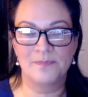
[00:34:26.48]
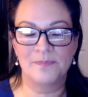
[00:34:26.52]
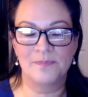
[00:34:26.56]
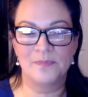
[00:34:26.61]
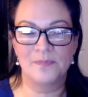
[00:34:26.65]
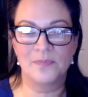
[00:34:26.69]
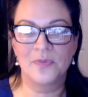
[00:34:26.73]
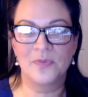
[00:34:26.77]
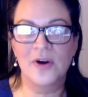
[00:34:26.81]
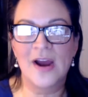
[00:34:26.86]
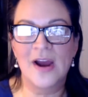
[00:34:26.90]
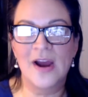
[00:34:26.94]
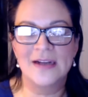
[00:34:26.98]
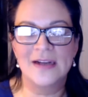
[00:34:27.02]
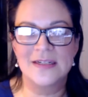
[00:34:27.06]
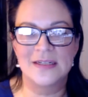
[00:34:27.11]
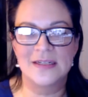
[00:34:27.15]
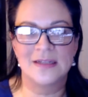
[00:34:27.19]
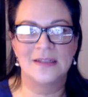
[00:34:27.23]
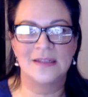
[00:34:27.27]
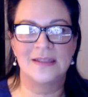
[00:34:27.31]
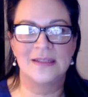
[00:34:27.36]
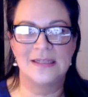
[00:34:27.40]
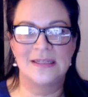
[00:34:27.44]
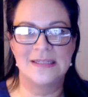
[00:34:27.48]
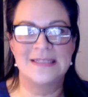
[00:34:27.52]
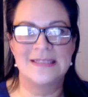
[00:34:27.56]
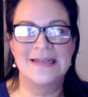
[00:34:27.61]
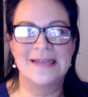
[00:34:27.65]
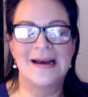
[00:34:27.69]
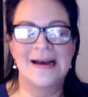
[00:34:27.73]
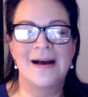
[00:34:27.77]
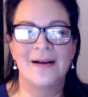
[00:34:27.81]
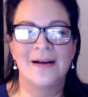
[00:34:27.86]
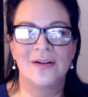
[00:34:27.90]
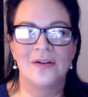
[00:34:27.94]
practically
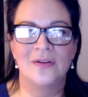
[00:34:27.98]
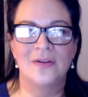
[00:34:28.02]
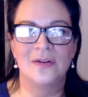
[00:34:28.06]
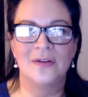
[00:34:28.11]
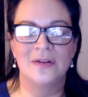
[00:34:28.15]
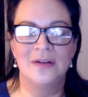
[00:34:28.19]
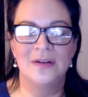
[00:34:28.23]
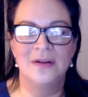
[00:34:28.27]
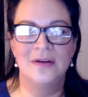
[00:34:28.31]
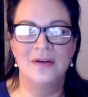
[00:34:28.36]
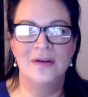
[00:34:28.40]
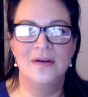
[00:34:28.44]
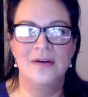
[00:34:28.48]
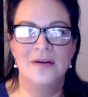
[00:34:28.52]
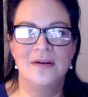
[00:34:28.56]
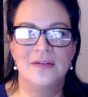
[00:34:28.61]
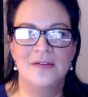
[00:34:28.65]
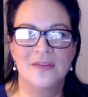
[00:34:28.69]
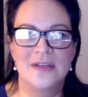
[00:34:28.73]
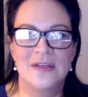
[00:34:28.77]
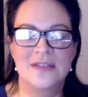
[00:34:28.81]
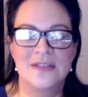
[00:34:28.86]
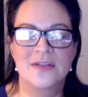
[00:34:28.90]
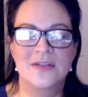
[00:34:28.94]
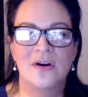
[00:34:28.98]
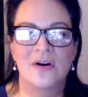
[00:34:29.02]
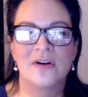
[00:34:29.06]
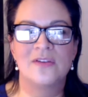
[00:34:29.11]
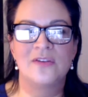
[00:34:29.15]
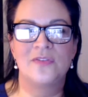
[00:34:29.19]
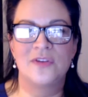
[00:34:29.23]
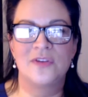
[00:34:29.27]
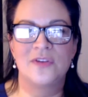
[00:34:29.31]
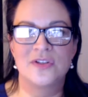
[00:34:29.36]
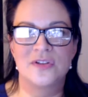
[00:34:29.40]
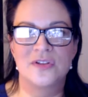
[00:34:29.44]
tackle this
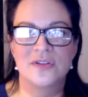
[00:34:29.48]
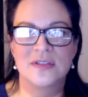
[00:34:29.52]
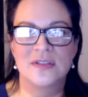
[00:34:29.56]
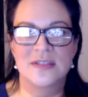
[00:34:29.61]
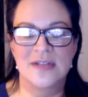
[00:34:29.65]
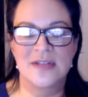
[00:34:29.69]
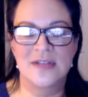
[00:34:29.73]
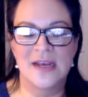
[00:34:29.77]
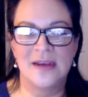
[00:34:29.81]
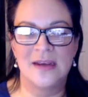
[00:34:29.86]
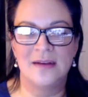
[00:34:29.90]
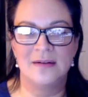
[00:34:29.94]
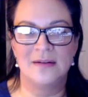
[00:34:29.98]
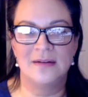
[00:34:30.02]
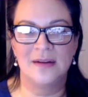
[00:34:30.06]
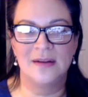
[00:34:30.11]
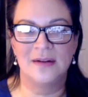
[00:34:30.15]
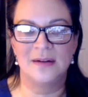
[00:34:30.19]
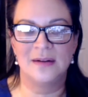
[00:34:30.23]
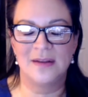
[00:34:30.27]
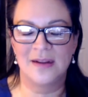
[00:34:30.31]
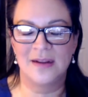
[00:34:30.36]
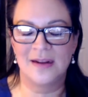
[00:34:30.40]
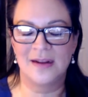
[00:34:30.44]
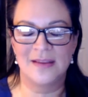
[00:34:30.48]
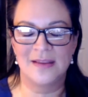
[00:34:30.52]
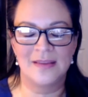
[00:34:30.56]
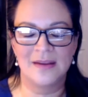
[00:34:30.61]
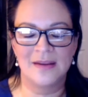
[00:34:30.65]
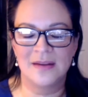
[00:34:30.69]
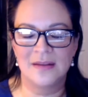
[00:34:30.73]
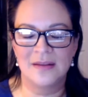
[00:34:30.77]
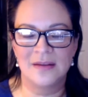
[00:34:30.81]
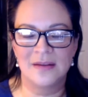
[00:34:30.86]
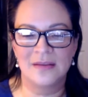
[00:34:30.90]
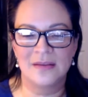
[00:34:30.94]
artificial state. And I
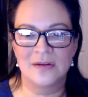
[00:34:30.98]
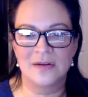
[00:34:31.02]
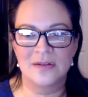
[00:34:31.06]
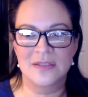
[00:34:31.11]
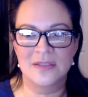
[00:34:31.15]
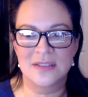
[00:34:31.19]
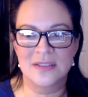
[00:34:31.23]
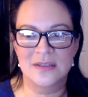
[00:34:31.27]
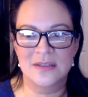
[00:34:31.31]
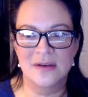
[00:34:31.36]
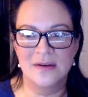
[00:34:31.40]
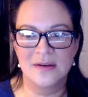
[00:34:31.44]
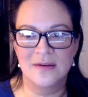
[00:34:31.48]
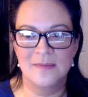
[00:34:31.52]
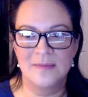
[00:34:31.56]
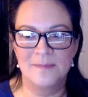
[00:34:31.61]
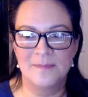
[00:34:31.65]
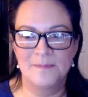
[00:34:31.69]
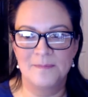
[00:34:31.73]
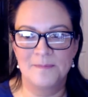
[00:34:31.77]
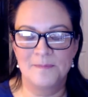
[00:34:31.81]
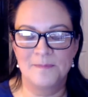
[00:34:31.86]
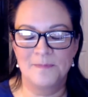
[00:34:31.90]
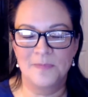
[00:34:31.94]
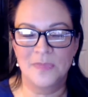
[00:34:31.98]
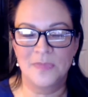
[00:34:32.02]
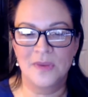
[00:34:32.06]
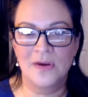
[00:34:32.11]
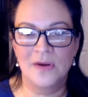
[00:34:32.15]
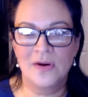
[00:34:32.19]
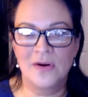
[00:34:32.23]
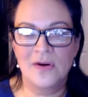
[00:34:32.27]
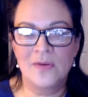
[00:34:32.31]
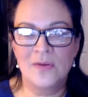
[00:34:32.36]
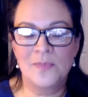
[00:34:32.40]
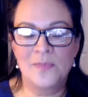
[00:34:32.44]
think that
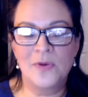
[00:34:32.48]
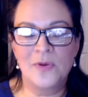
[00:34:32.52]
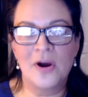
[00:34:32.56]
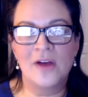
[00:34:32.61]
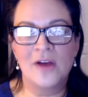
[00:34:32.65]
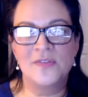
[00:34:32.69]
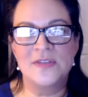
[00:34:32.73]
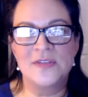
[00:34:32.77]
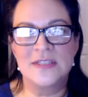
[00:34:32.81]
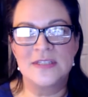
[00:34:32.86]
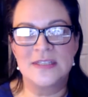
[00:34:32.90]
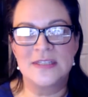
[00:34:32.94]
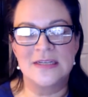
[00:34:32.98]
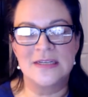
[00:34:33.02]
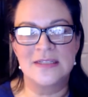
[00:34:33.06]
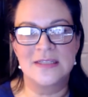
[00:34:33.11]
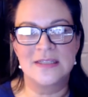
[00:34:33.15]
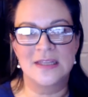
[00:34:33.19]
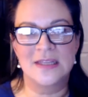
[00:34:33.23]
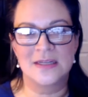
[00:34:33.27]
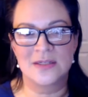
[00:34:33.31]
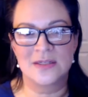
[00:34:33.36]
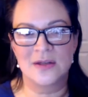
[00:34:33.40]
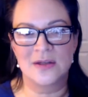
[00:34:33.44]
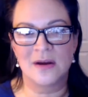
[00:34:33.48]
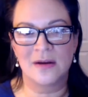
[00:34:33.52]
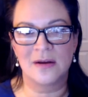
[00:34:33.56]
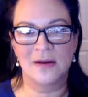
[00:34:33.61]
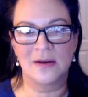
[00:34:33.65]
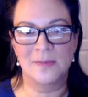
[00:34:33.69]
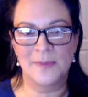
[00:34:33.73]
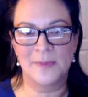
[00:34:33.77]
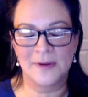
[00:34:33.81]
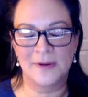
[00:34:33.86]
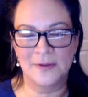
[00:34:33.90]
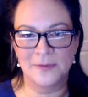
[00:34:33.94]
there are prophecies that talk
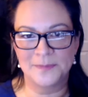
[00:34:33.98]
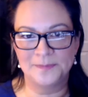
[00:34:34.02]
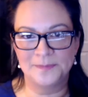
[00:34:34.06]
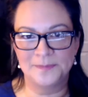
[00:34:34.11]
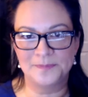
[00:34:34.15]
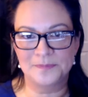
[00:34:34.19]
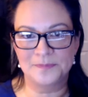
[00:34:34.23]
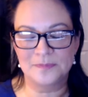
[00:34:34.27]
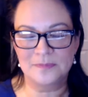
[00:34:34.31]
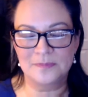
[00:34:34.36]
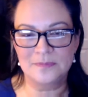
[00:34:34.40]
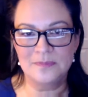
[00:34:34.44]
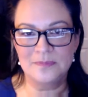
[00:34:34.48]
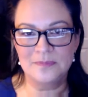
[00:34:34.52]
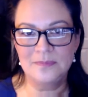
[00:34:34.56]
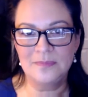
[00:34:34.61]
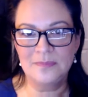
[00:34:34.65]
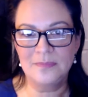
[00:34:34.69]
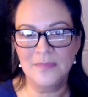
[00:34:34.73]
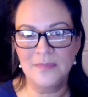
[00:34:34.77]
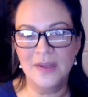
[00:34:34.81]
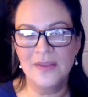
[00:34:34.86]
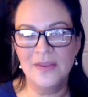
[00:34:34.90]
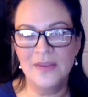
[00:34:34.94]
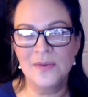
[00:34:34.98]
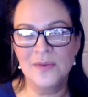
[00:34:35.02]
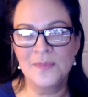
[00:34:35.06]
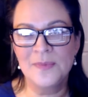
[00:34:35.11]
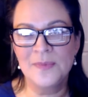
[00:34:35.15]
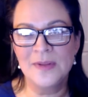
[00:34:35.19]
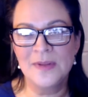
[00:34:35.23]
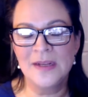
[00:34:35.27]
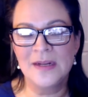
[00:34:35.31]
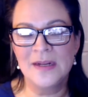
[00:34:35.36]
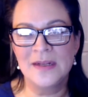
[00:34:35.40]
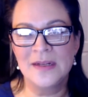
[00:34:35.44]
about there
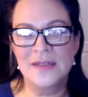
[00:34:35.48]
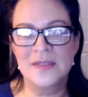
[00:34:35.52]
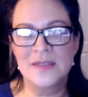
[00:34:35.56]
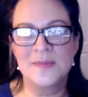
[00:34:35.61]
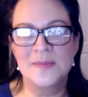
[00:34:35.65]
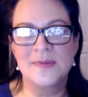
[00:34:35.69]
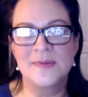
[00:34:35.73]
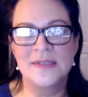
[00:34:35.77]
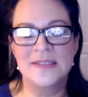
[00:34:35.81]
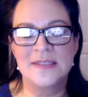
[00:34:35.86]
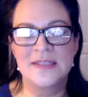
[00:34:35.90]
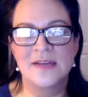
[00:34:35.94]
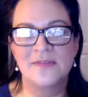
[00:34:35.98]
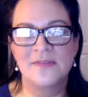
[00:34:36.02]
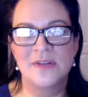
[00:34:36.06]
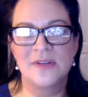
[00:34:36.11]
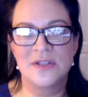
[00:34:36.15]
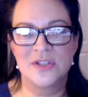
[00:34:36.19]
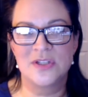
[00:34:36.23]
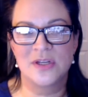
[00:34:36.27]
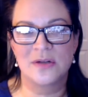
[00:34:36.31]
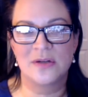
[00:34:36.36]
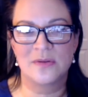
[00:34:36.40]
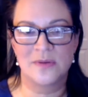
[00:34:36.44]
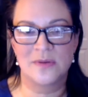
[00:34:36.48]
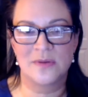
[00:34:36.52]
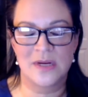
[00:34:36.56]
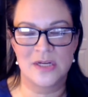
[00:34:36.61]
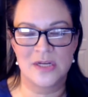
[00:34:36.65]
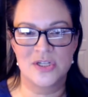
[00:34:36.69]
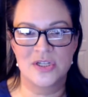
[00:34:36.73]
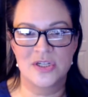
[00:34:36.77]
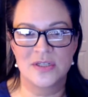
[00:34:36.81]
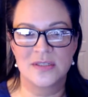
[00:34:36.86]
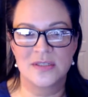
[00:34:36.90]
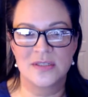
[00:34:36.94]
needing to be 7
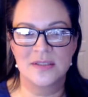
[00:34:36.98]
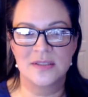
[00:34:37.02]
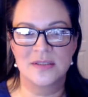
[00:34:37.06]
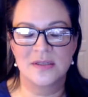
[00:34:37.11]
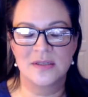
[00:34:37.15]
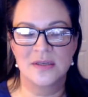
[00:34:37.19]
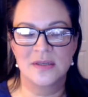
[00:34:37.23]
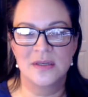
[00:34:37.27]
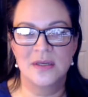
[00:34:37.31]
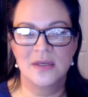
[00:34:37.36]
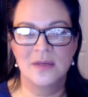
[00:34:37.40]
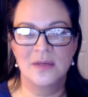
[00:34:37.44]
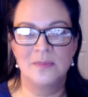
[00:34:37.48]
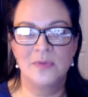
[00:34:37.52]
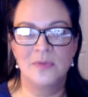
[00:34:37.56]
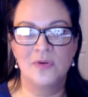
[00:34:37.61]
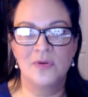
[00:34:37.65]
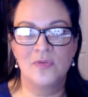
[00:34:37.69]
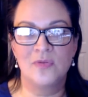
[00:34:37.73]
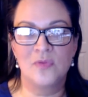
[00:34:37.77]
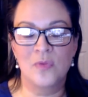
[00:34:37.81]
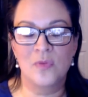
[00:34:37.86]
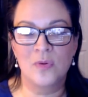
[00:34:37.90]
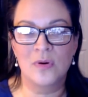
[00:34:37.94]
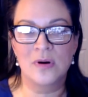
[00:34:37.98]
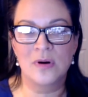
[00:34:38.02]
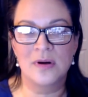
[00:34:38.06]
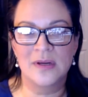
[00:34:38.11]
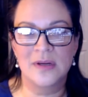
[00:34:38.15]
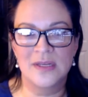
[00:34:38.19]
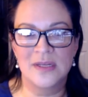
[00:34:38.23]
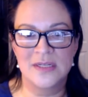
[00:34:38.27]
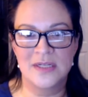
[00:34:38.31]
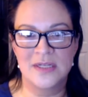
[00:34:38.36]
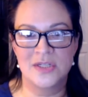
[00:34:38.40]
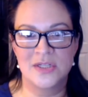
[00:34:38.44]
generations before
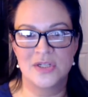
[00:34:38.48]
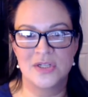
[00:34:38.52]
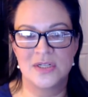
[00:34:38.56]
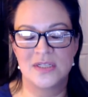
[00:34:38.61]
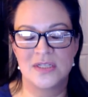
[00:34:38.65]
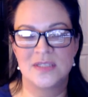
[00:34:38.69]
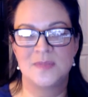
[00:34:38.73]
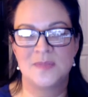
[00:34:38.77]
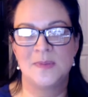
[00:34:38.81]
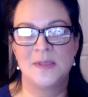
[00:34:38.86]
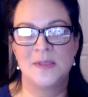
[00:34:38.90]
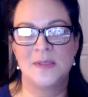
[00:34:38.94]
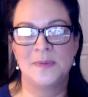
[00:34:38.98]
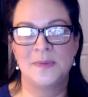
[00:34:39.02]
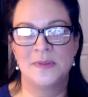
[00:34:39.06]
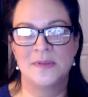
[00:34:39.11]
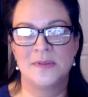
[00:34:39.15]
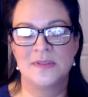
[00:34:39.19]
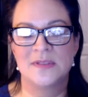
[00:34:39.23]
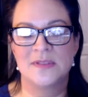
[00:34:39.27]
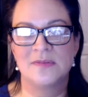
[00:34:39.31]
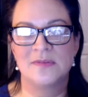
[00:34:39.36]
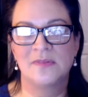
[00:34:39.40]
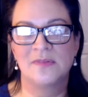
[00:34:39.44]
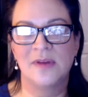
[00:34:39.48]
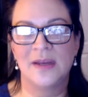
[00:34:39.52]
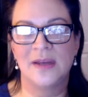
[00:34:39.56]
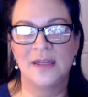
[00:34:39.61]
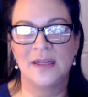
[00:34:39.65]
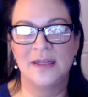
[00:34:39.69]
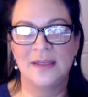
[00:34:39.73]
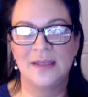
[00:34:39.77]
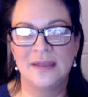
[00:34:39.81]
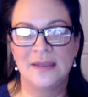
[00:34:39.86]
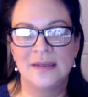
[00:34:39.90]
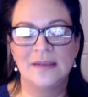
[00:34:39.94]
Indigenous peoples
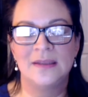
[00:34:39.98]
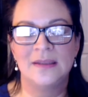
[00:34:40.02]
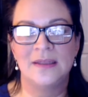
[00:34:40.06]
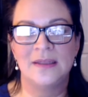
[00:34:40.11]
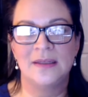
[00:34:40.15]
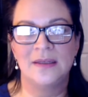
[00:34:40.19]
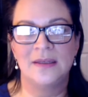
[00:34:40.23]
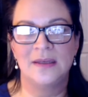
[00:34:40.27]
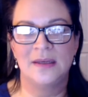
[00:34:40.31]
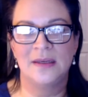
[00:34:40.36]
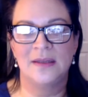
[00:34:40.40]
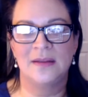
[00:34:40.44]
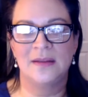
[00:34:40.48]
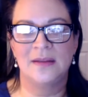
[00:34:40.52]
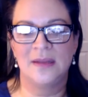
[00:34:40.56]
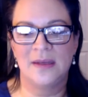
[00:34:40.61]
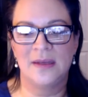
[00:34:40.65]
find healing and